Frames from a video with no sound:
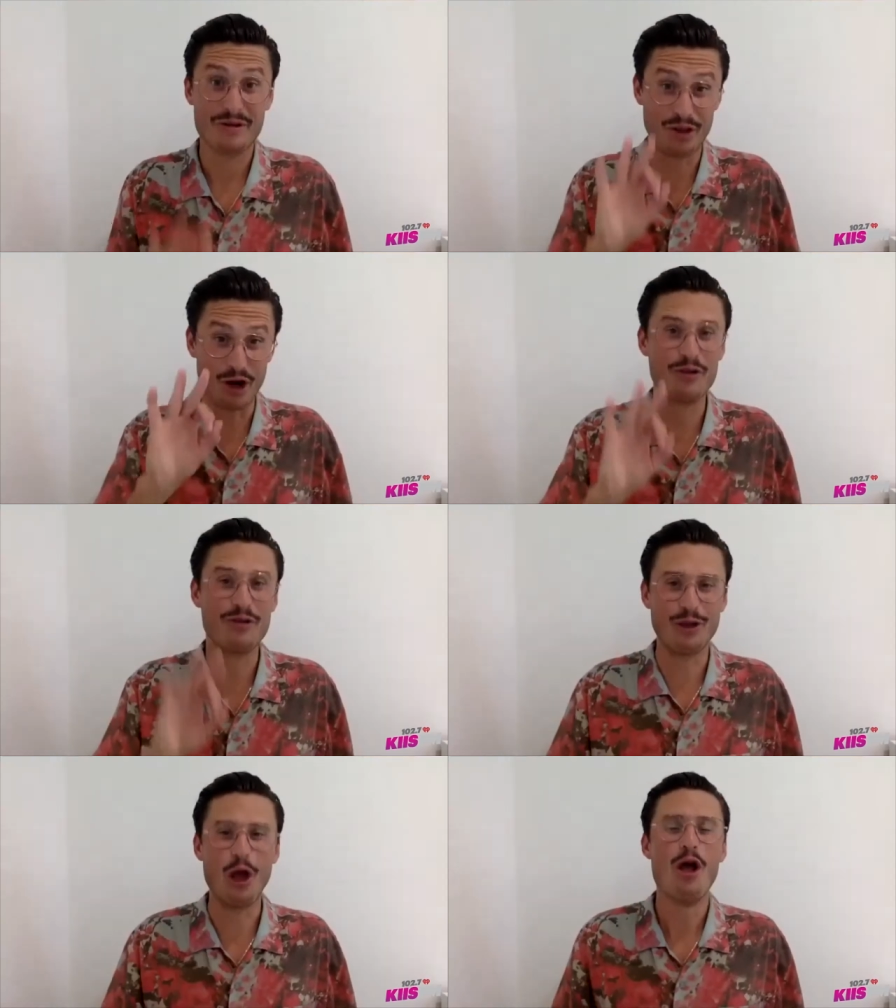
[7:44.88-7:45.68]
Third,
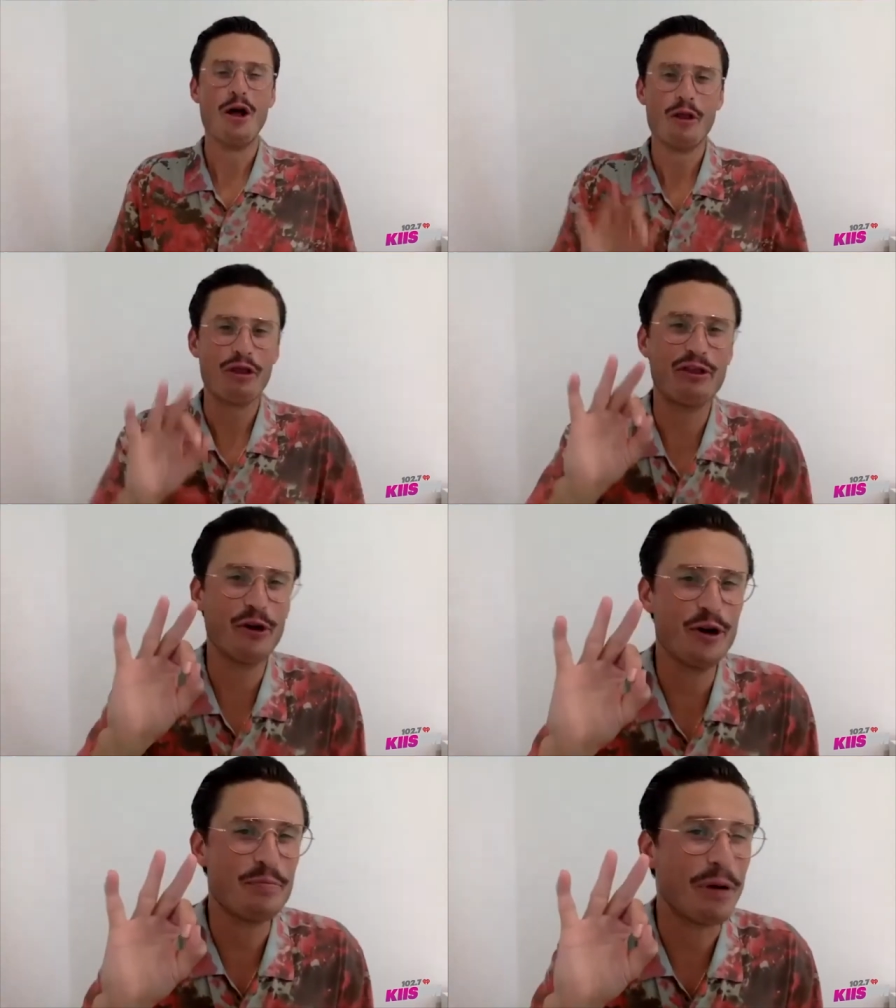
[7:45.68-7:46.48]

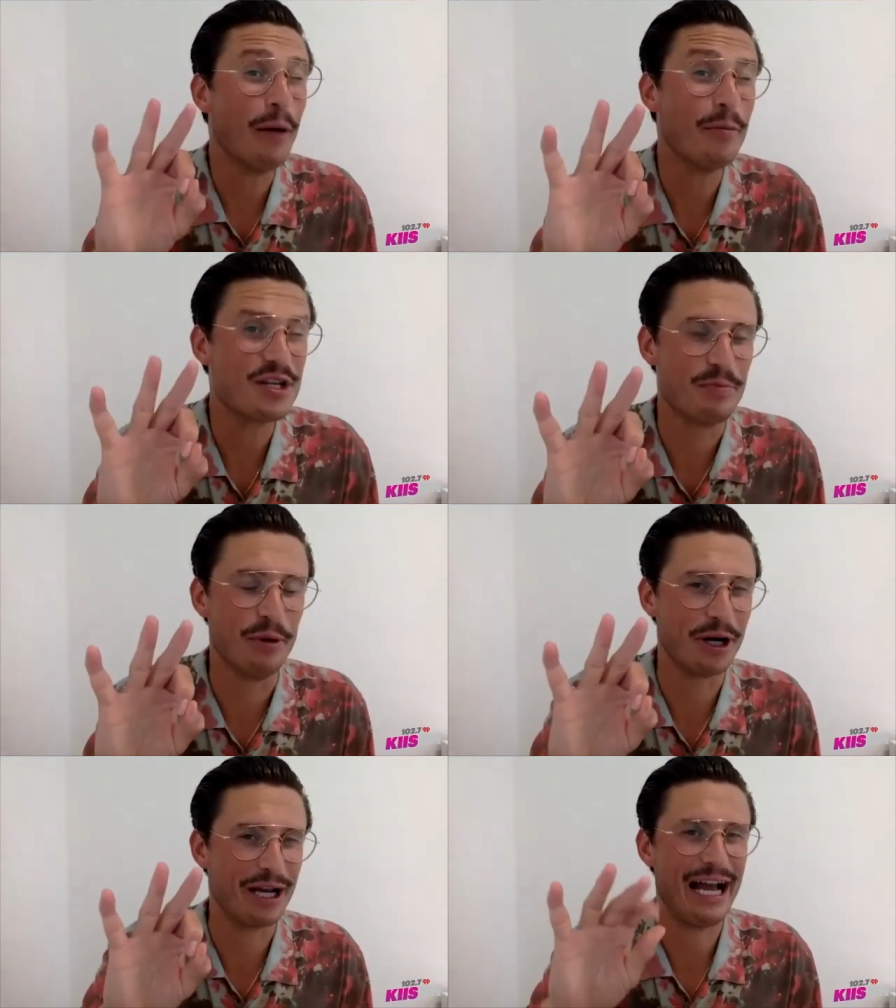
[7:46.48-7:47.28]
third published
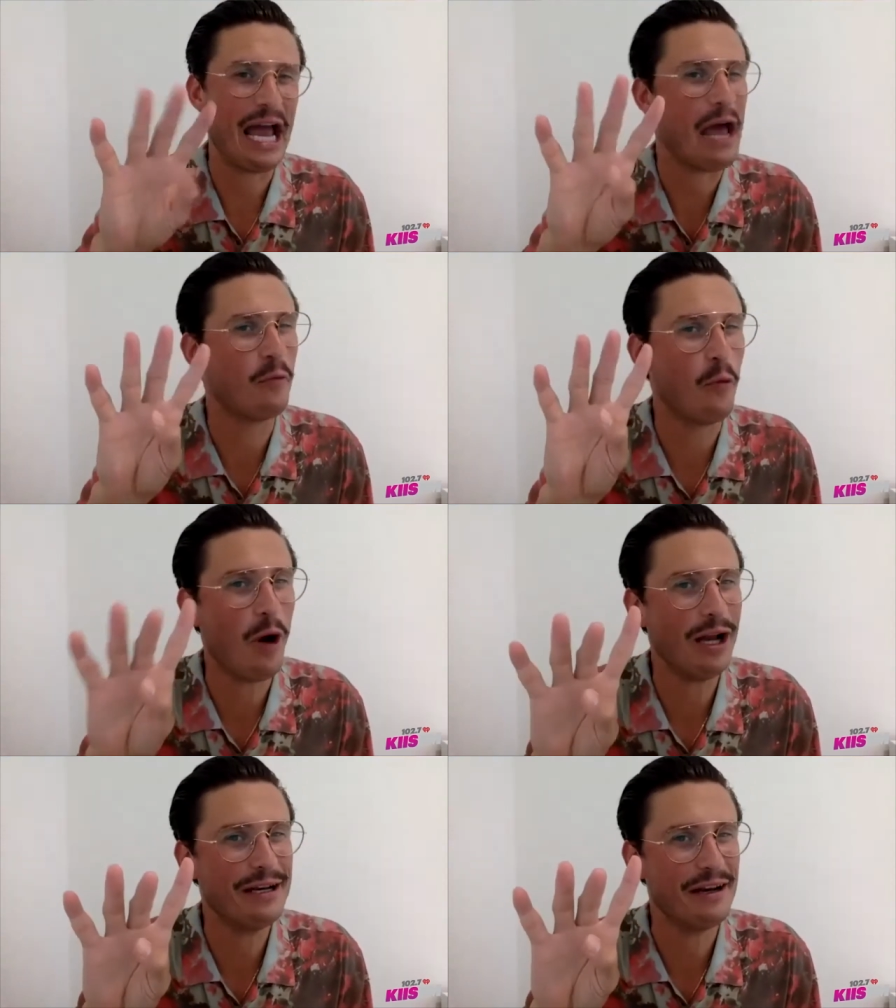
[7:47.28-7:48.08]
book. I had
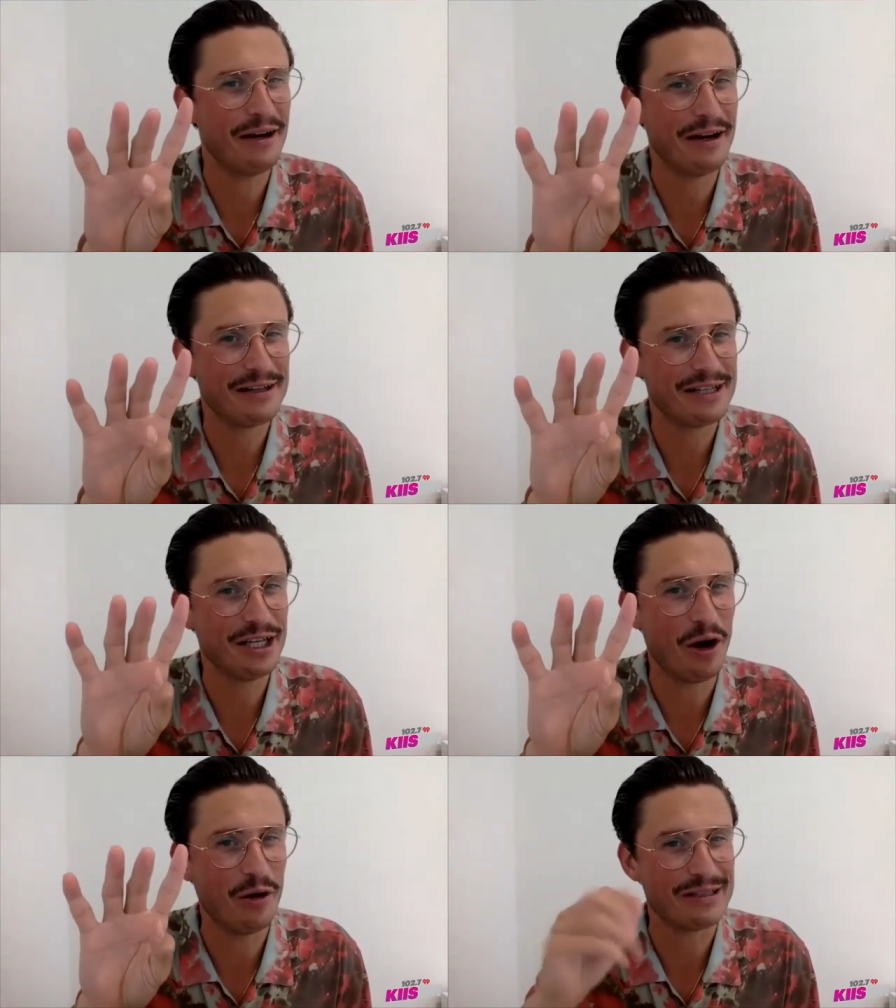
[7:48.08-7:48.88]
one, you
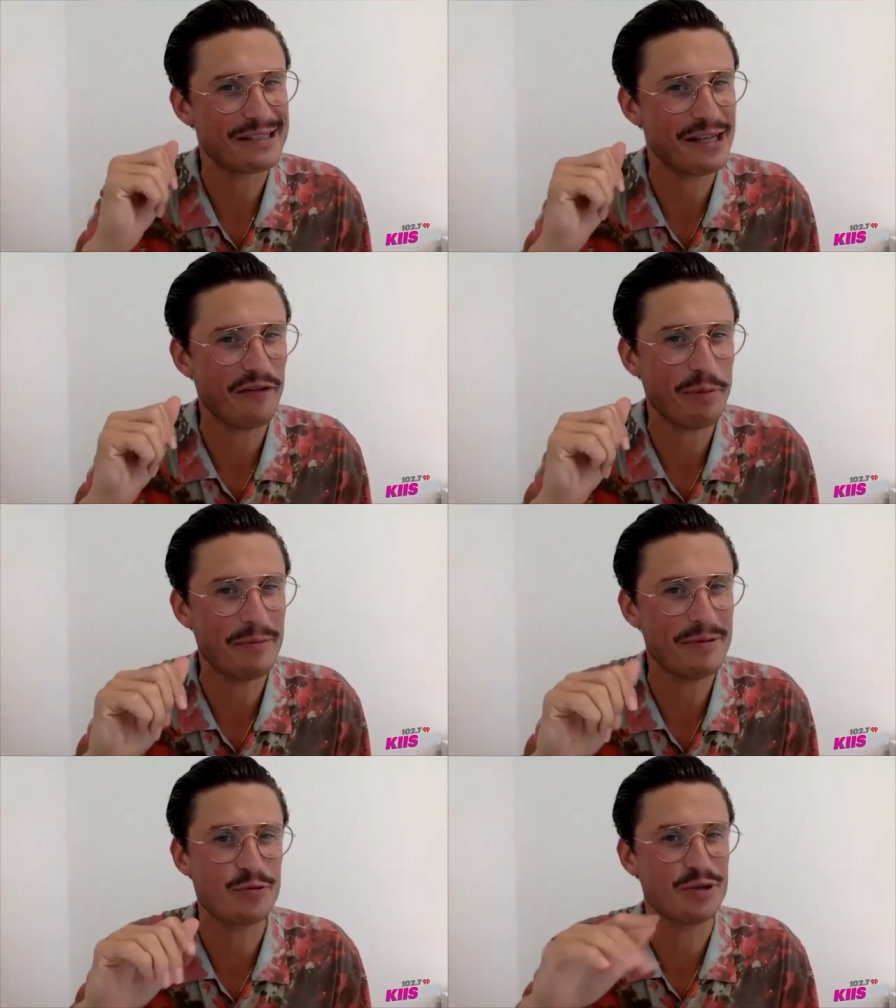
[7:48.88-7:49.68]
know,
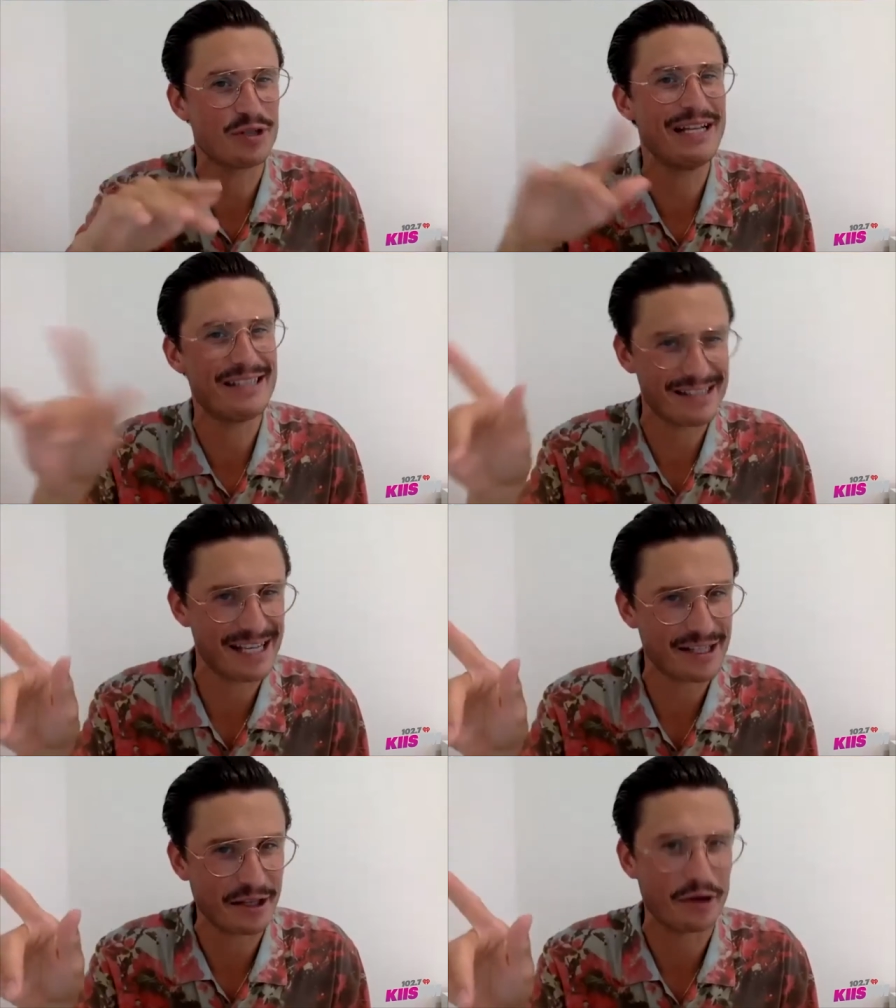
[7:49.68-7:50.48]
self-published, which means it
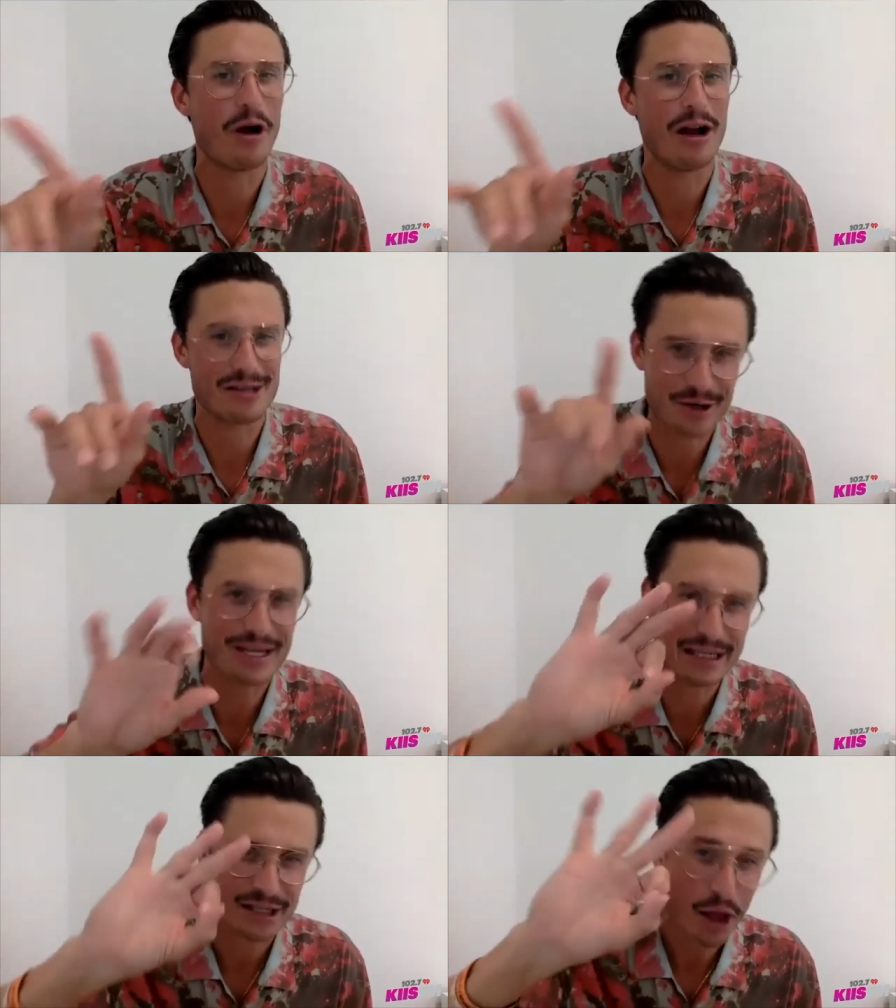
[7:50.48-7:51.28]
sits in the garage. So
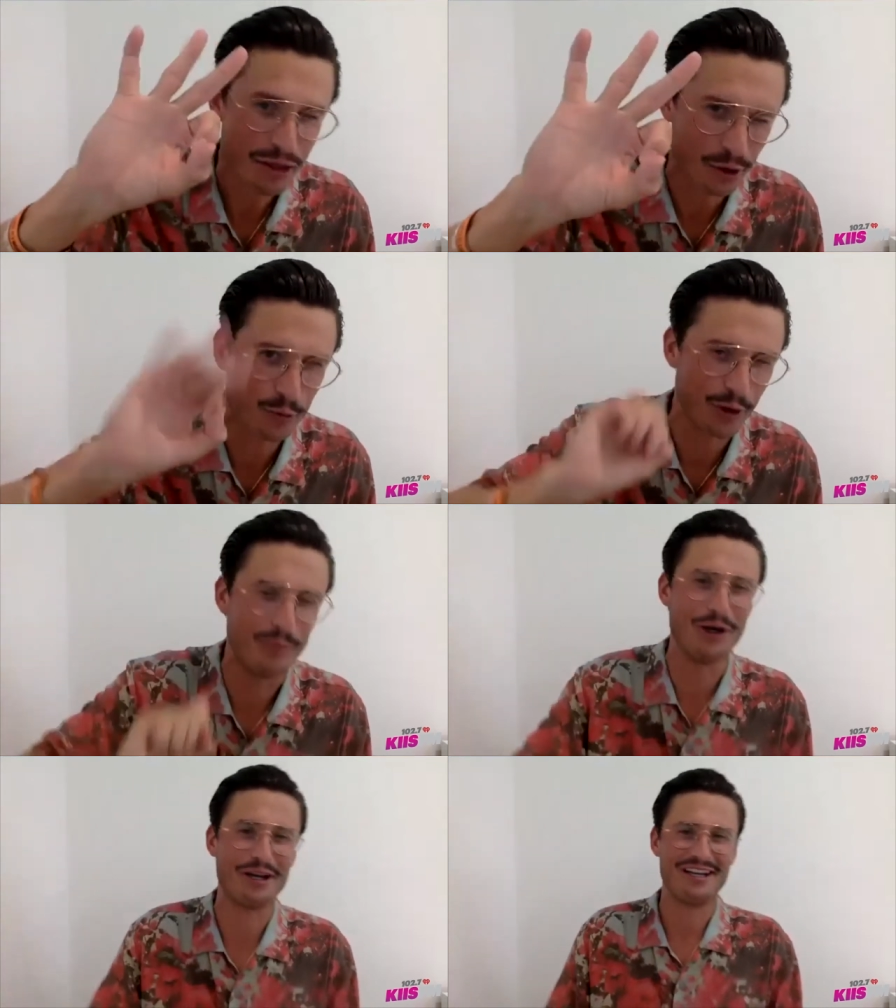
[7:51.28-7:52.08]
yes, third real book.